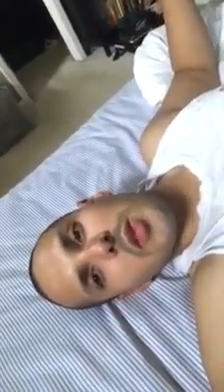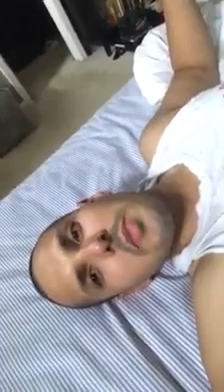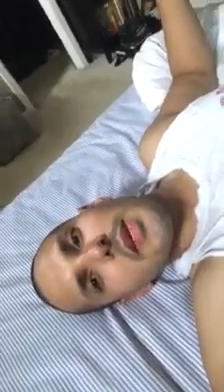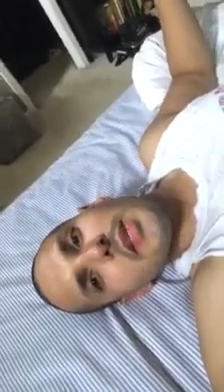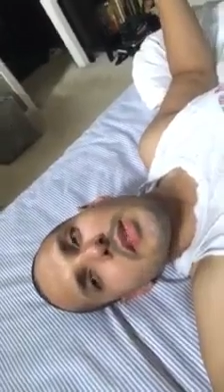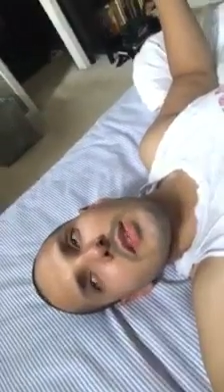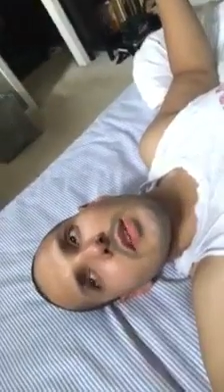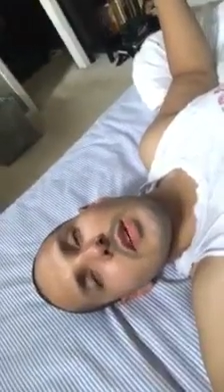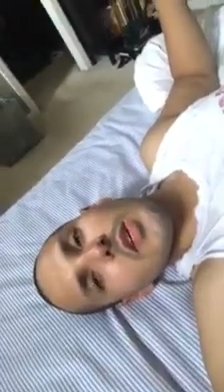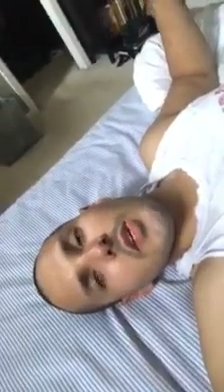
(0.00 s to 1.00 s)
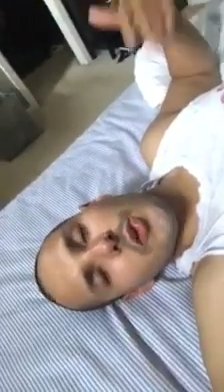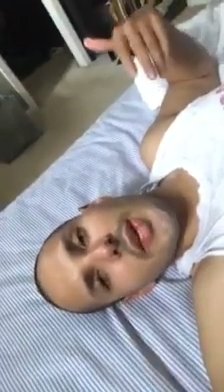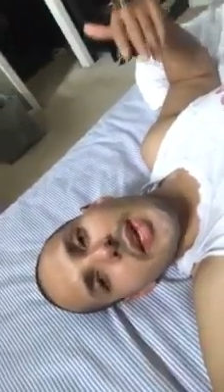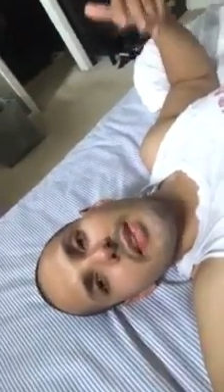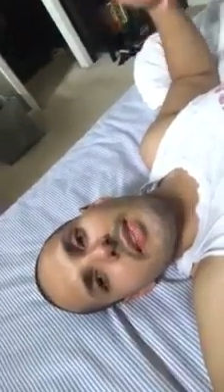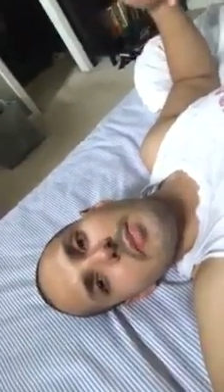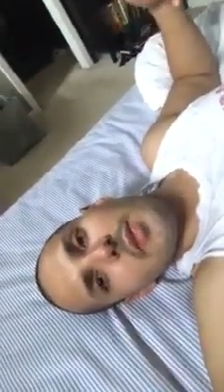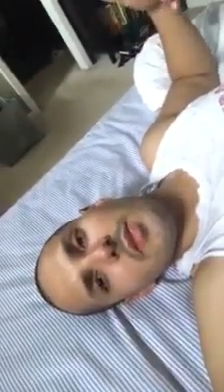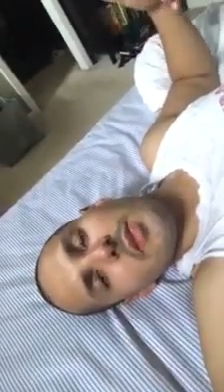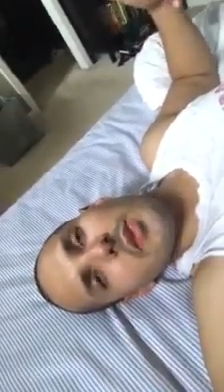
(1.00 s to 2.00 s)
means, getting deep
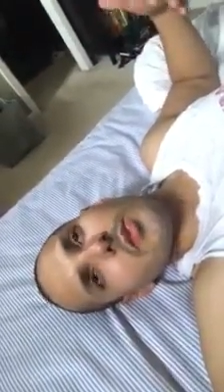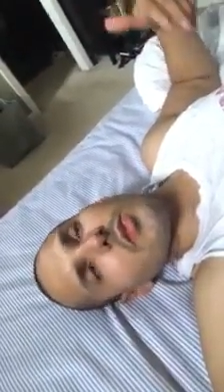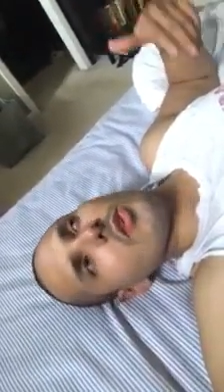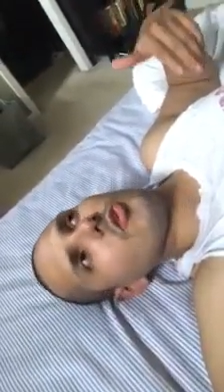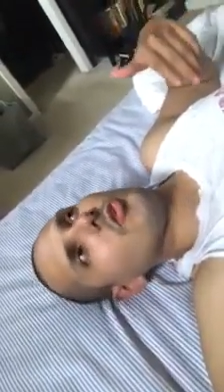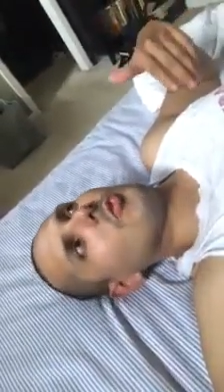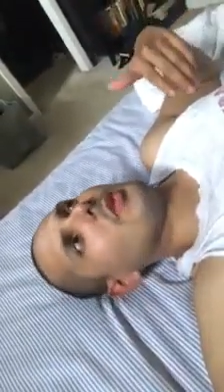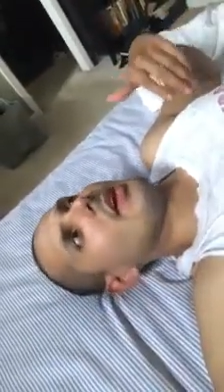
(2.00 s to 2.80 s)
into the muscle tissue.